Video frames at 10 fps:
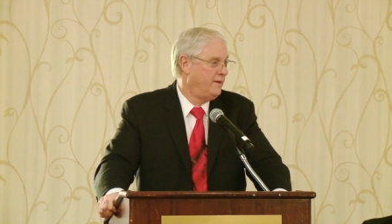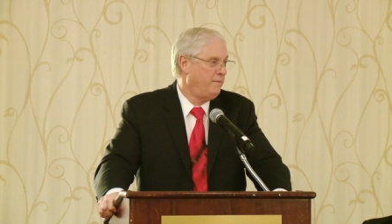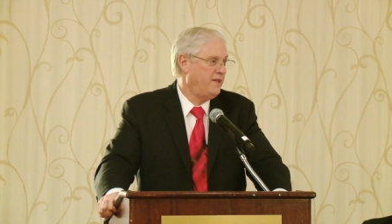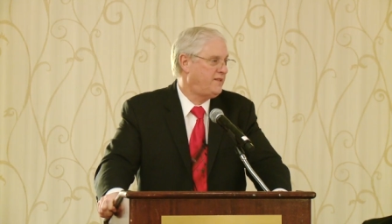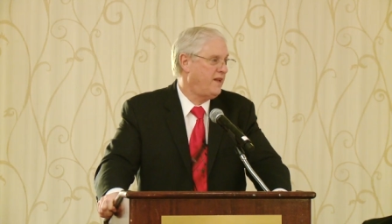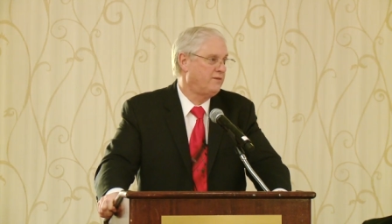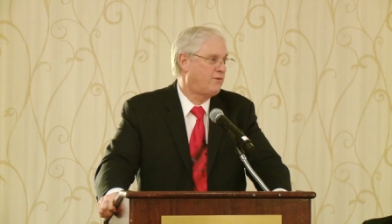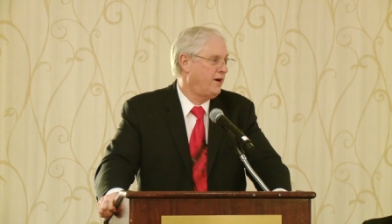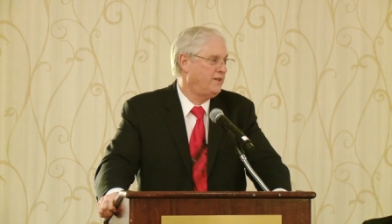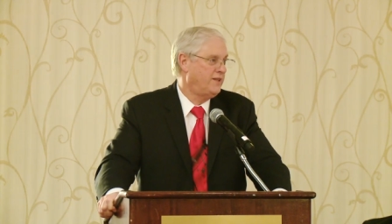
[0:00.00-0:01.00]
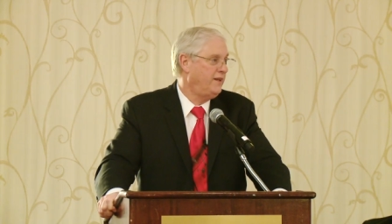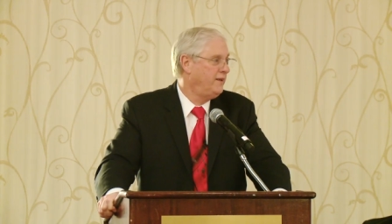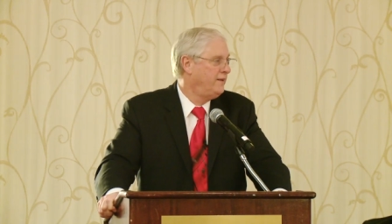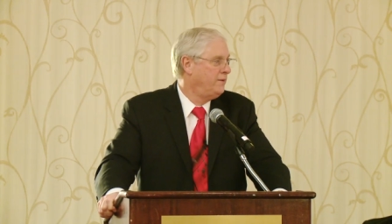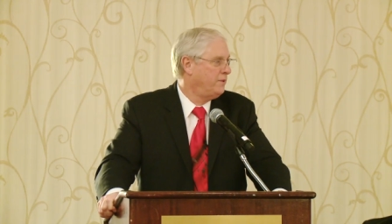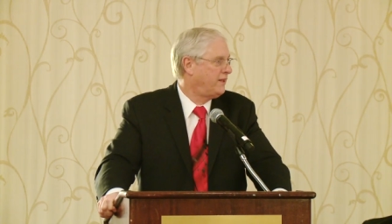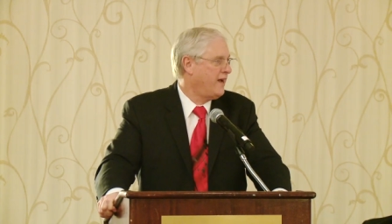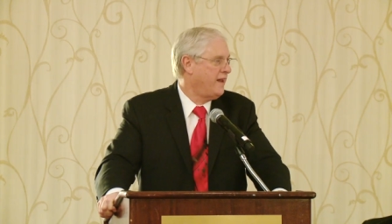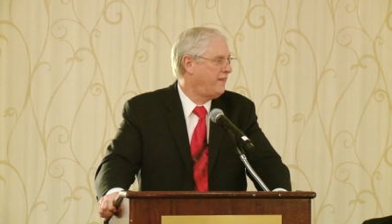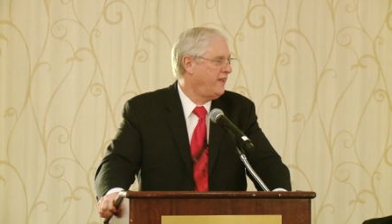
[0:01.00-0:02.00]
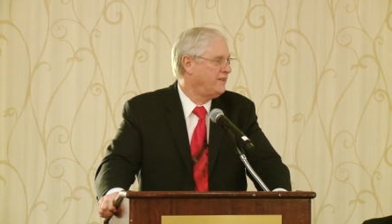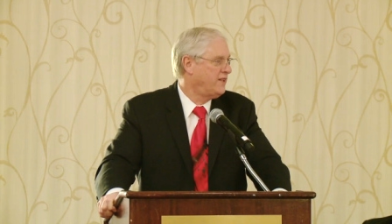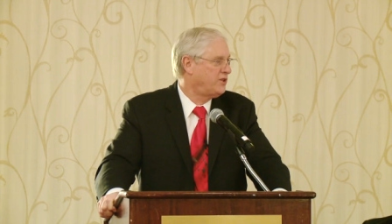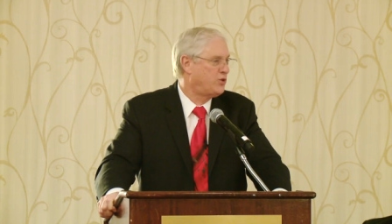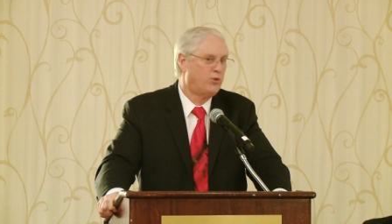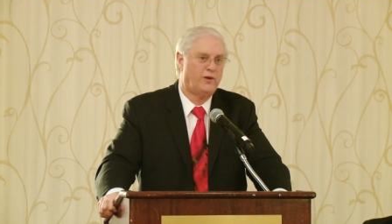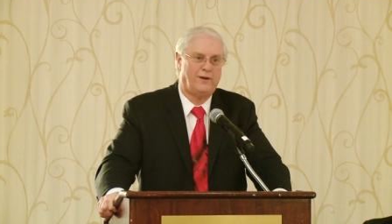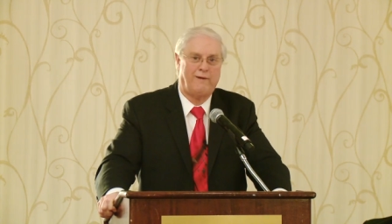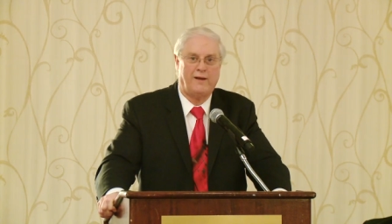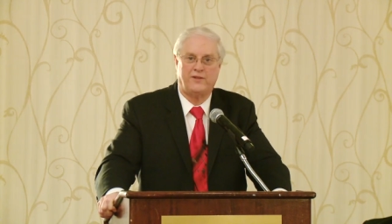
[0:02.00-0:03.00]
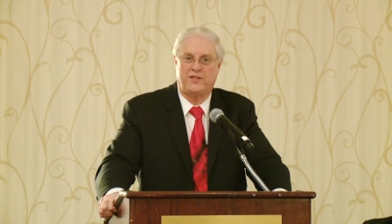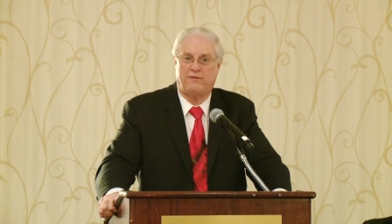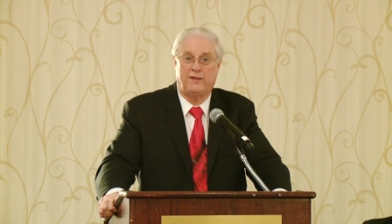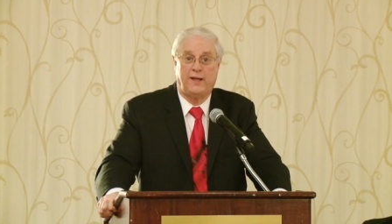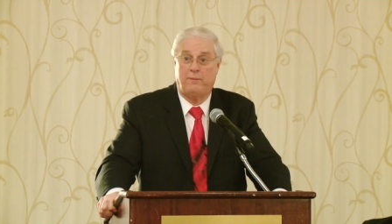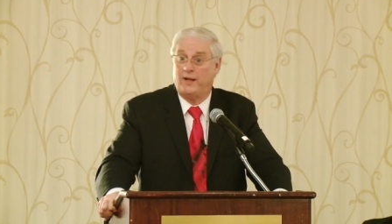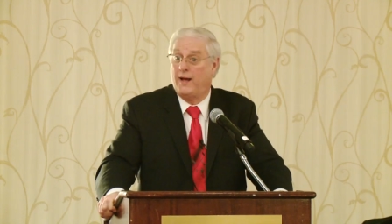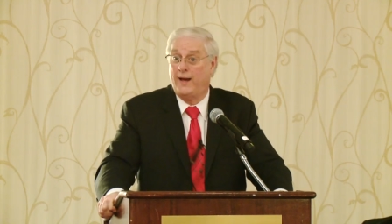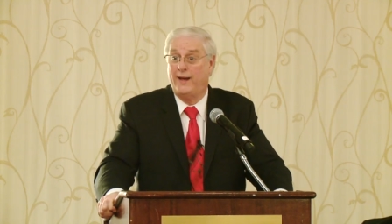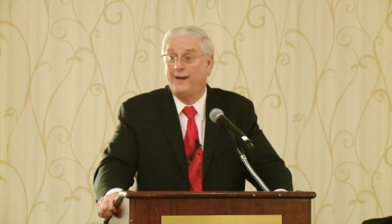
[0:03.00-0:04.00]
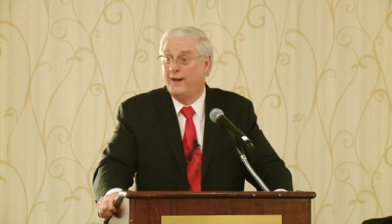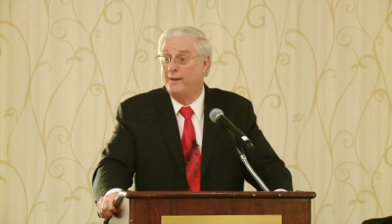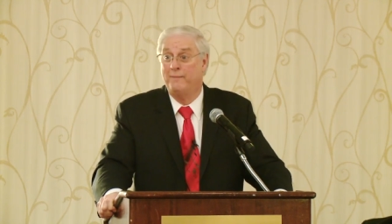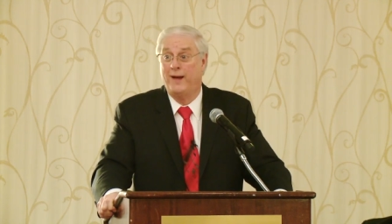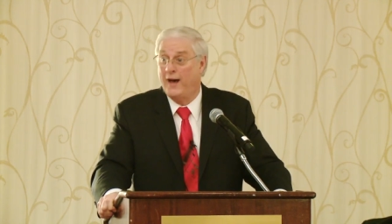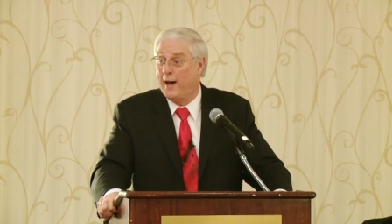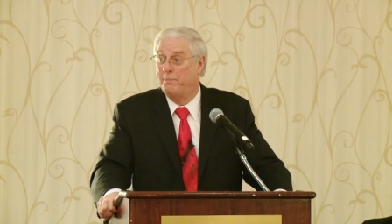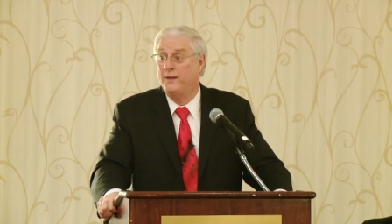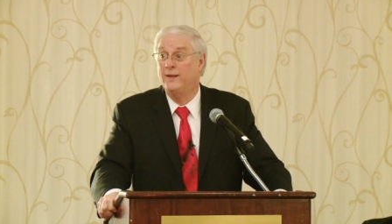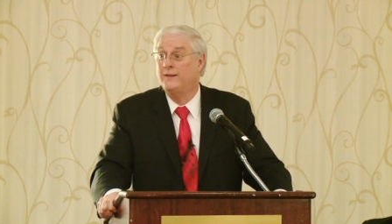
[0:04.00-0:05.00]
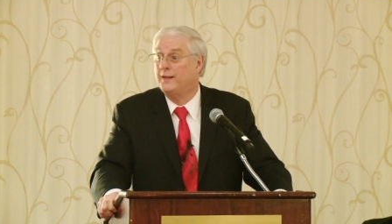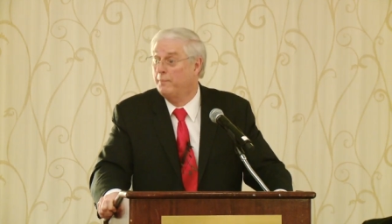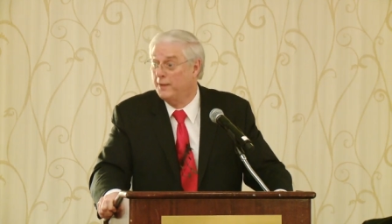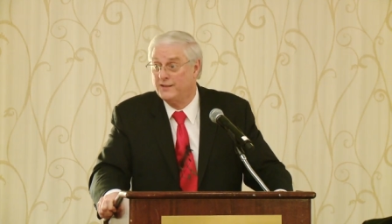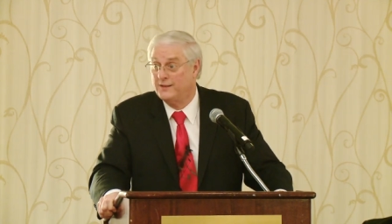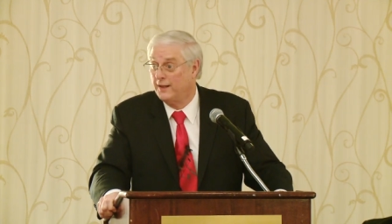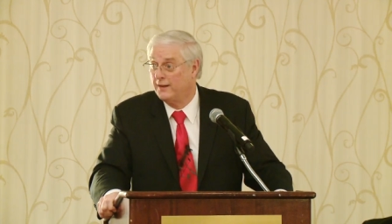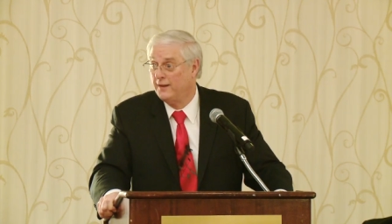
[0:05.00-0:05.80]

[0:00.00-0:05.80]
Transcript: May sound crazy with the kind of things that swirl around us every day, but I am optimistic.